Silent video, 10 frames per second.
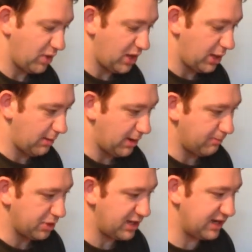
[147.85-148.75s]

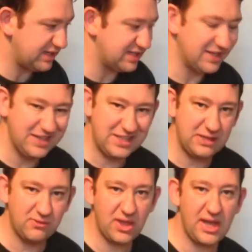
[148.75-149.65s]
I'm planning to
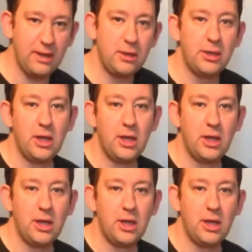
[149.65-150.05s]
leave that